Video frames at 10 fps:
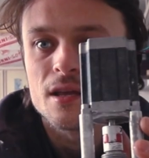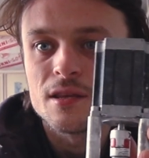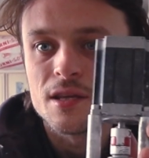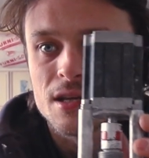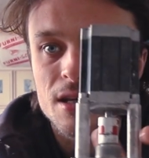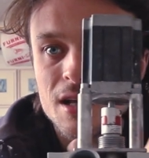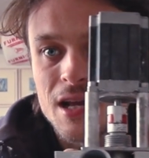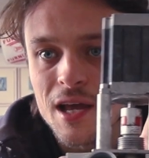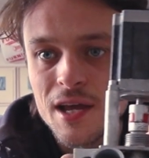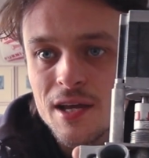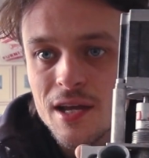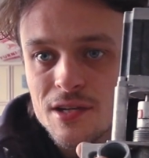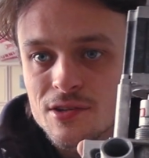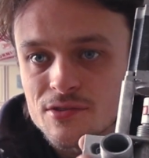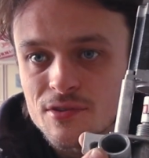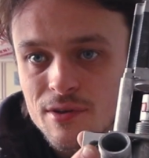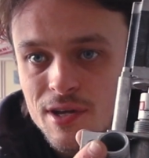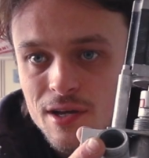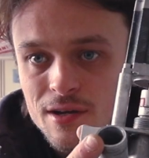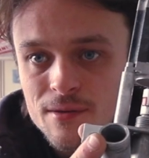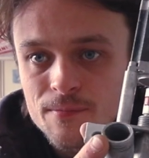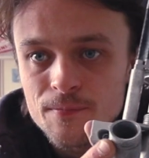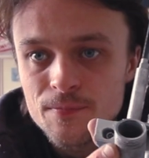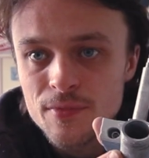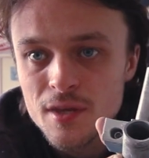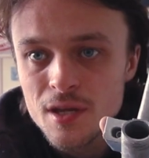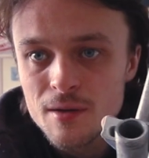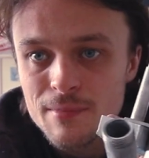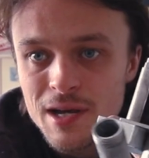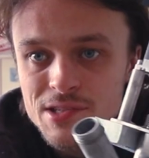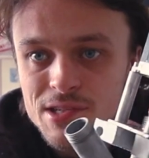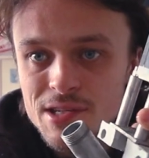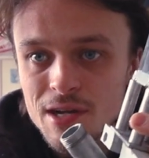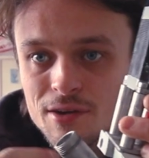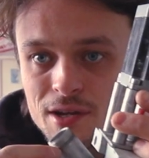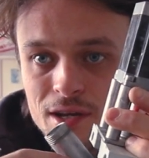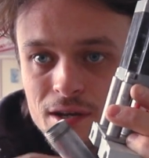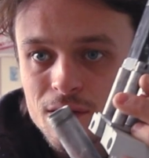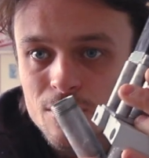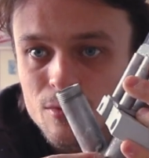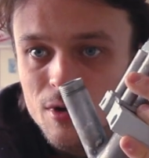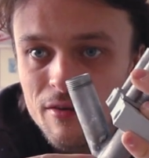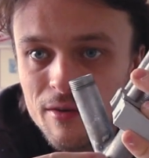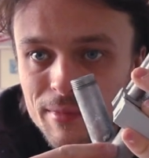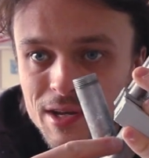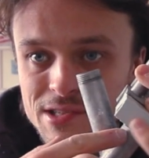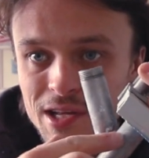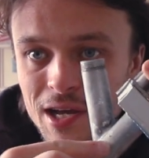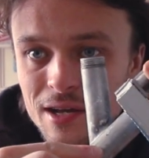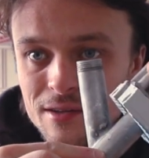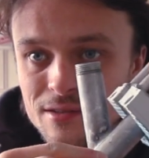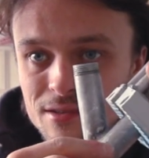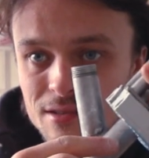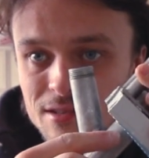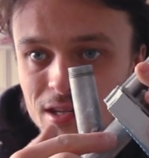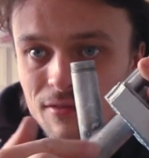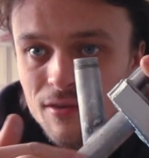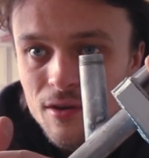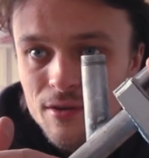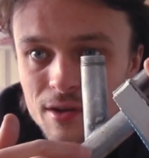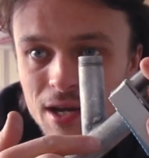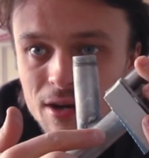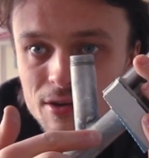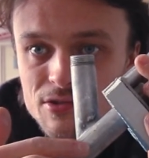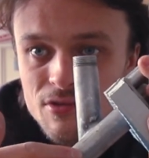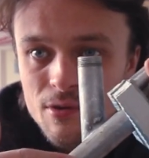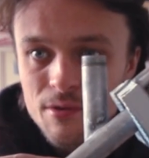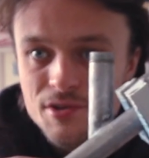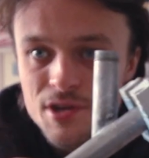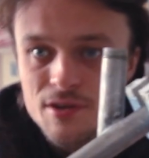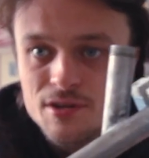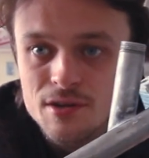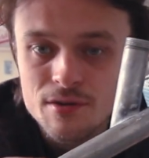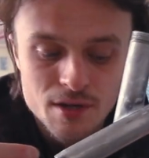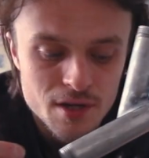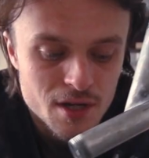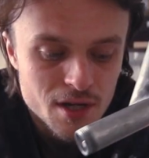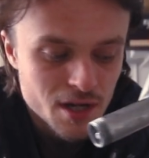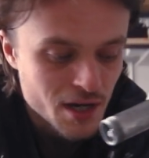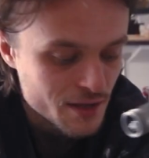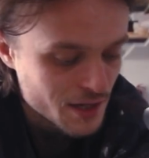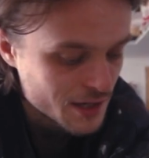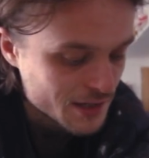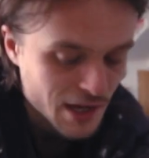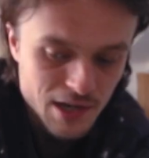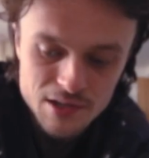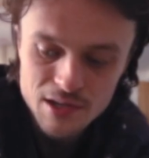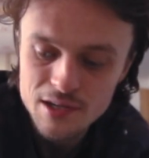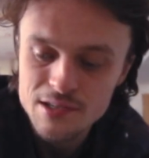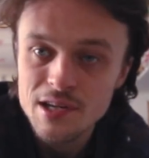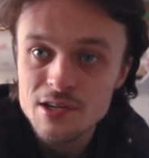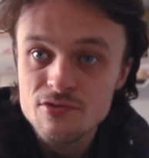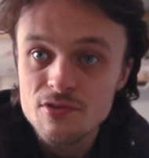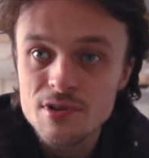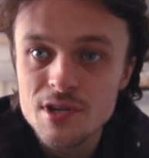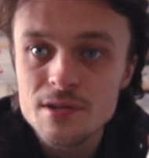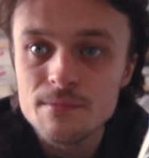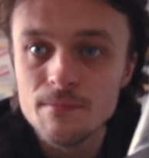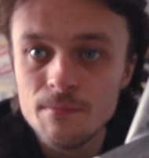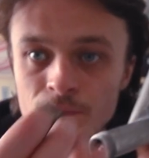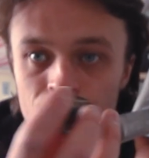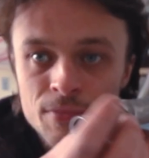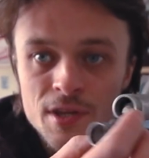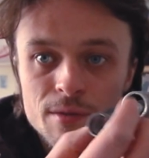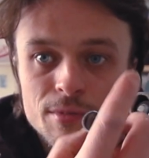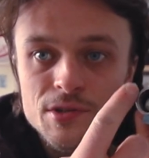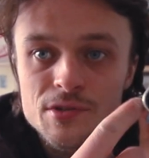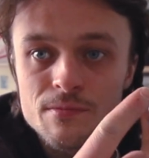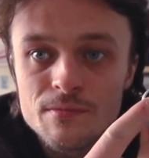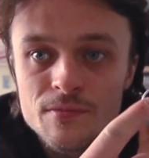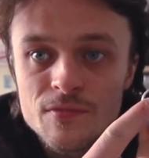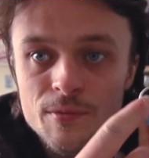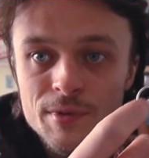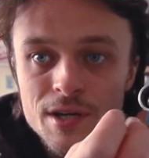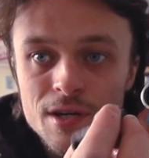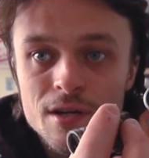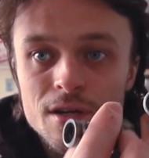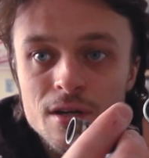the clay enters through here, passes down here where it meets that Teflon auger screw I was showing you, and then it is extruded at the bottom from here